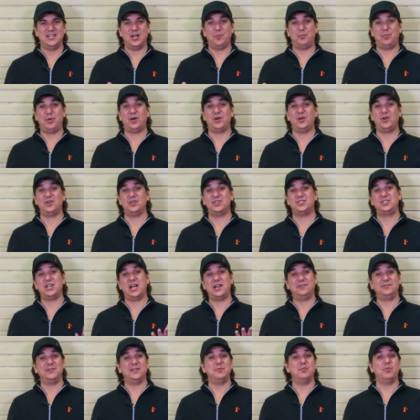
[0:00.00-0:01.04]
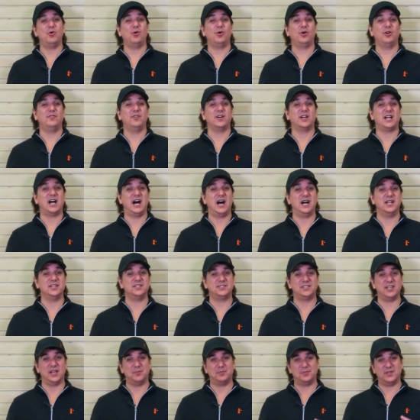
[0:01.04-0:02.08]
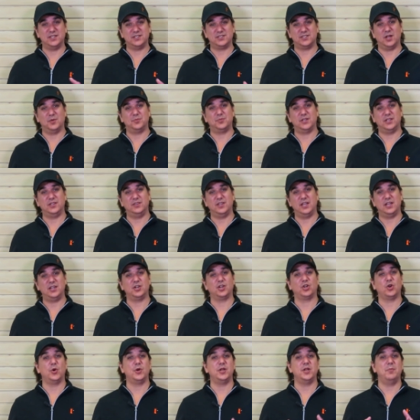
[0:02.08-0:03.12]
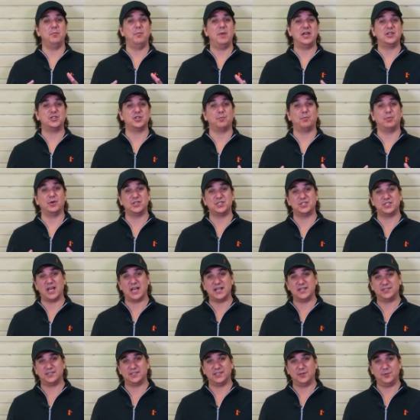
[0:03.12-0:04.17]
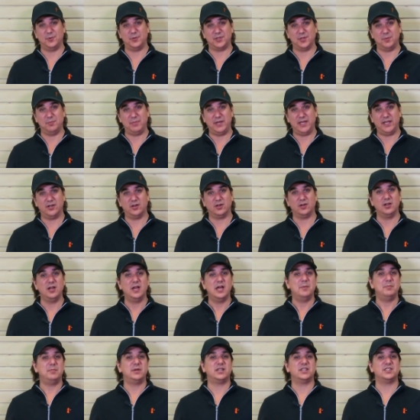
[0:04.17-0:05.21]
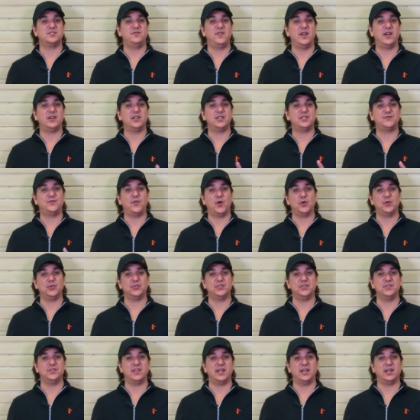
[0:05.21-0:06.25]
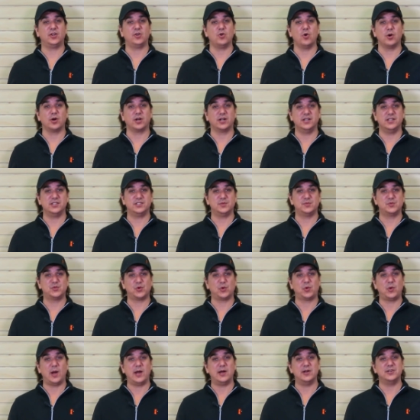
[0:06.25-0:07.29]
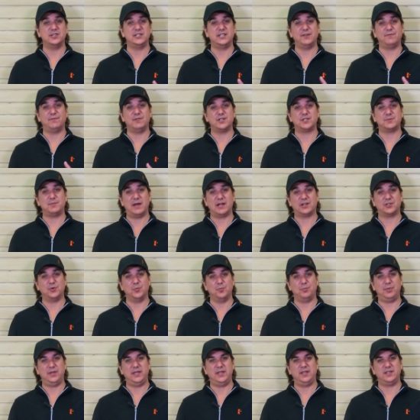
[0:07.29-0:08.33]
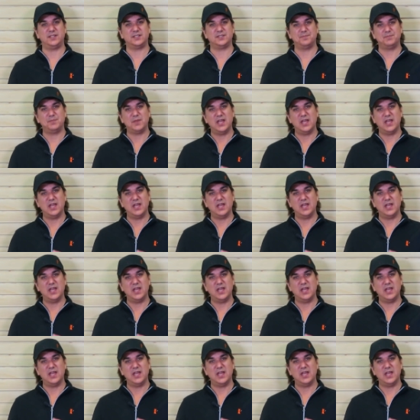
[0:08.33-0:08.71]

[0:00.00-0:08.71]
Now, P E R is generally more of a concept than something that you're going to measure precisely with a meter, because various photosynthetic organisms require different spectrum peaks.